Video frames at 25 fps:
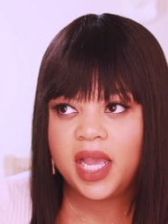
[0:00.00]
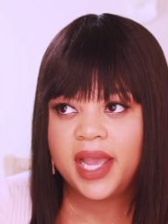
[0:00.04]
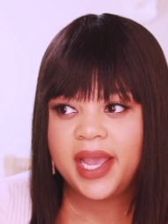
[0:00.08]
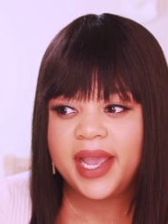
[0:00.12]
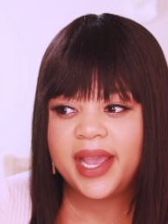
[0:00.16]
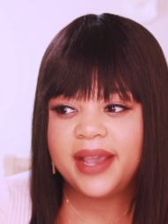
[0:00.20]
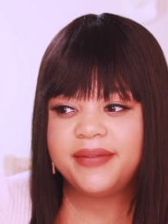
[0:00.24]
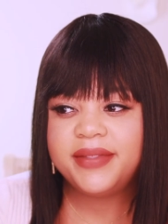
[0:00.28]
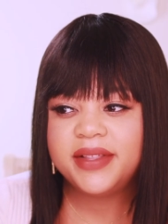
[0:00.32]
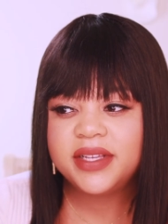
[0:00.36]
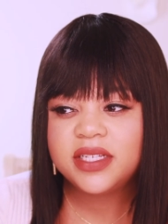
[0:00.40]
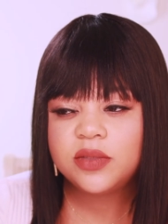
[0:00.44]

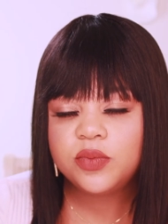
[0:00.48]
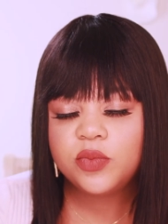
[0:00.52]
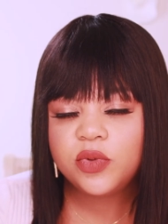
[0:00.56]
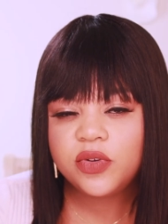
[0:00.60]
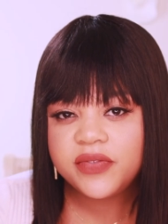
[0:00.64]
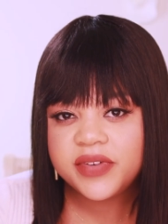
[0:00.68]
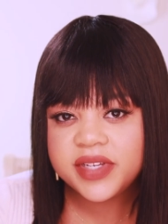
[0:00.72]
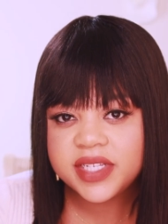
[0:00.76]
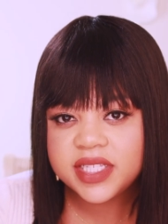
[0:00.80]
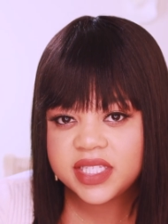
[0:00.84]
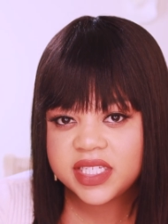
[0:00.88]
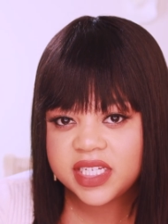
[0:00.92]
If this
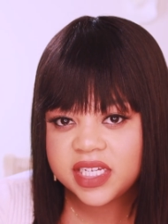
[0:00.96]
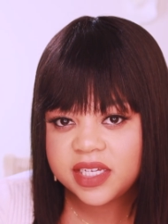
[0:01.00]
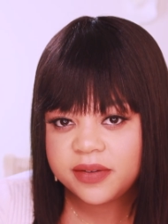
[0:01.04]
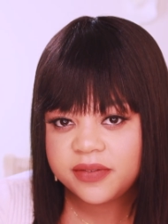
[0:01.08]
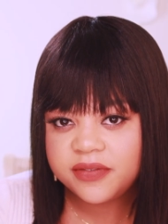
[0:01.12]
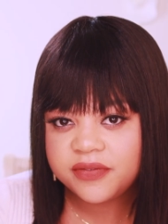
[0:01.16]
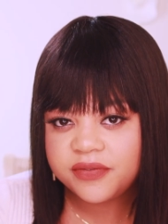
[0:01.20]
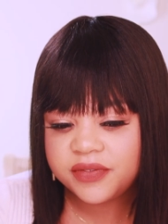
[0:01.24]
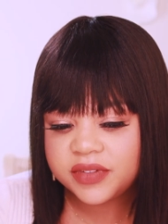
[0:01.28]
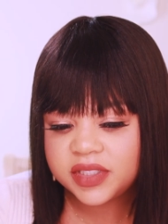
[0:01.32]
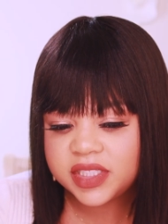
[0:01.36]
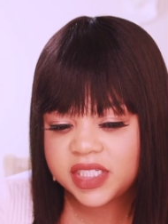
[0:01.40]
movie's
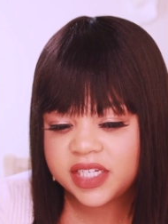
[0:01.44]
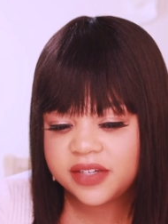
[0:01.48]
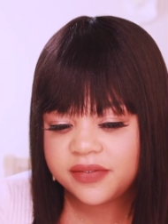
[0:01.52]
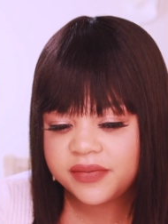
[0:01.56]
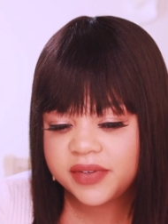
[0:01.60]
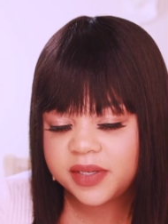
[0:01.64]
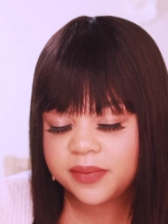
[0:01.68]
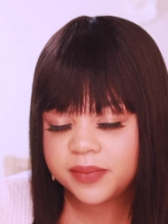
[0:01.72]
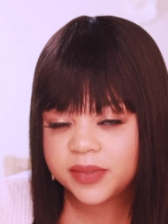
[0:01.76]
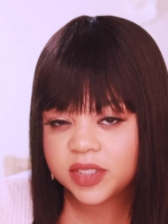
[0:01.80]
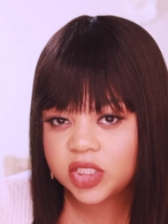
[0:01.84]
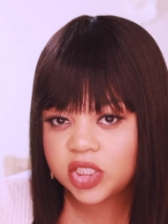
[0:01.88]

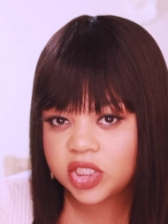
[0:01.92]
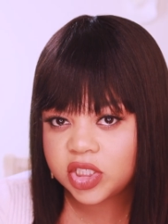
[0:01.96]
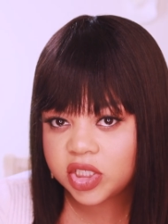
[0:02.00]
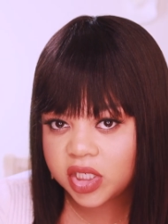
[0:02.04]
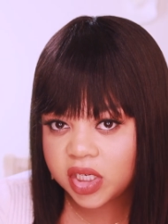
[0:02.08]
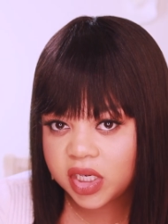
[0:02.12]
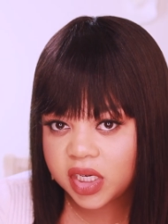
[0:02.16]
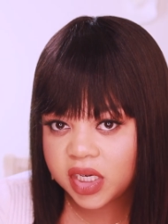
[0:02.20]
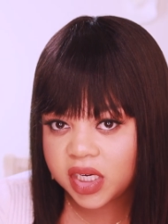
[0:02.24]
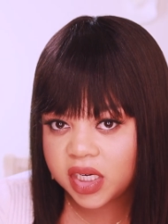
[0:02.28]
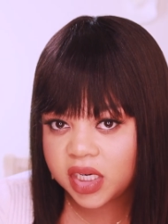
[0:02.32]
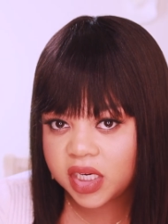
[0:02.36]
TV
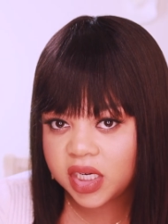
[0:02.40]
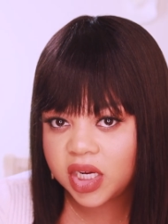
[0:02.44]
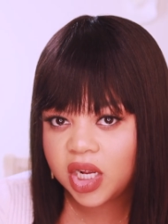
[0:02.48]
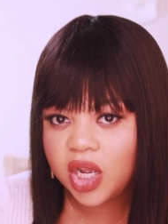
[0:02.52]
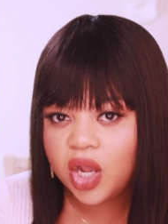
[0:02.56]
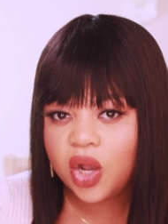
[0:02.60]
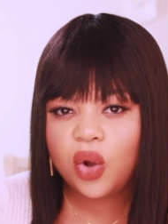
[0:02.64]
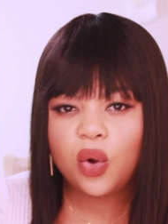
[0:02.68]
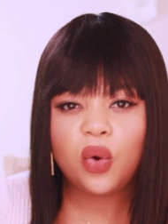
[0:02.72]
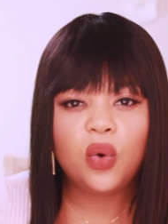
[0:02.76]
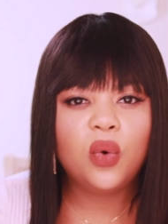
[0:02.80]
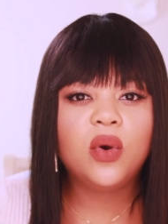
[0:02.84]
mature,
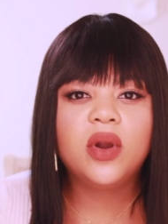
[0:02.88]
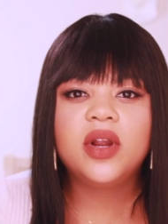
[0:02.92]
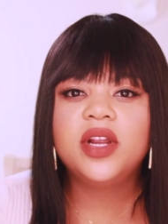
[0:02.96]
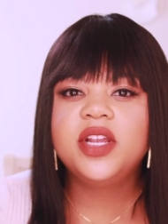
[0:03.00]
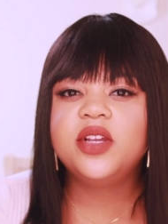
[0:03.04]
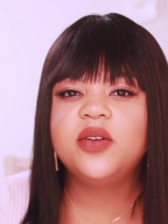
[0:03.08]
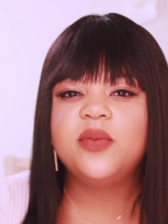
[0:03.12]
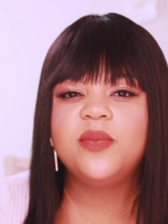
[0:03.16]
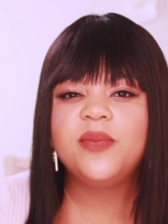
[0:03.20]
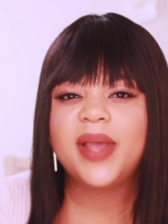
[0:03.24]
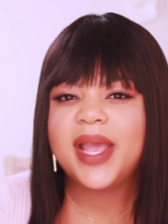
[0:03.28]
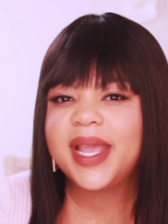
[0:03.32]
who are
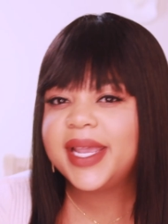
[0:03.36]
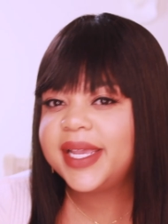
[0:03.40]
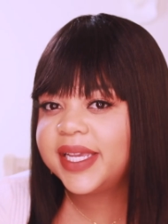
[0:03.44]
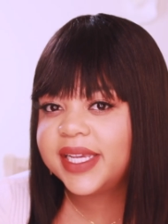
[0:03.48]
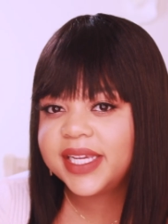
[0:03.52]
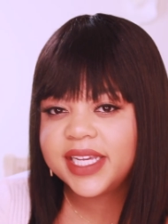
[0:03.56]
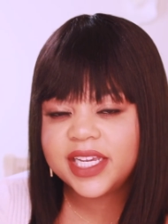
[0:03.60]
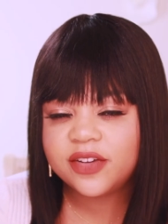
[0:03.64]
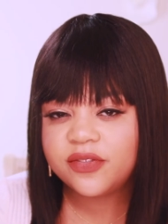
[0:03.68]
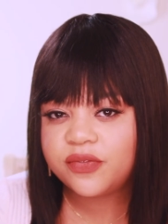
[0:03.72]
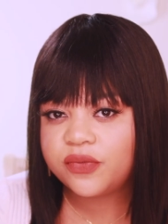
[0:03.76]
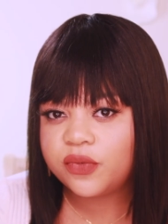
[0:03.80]
you making
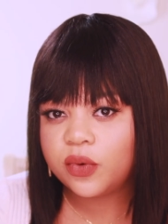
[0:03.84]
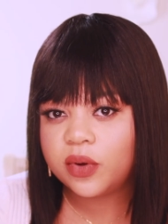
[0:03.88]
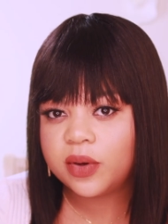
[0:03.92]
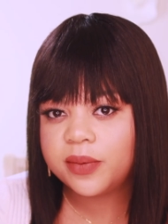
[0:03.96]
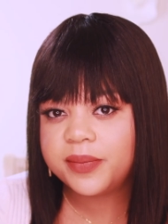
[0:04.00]
it for?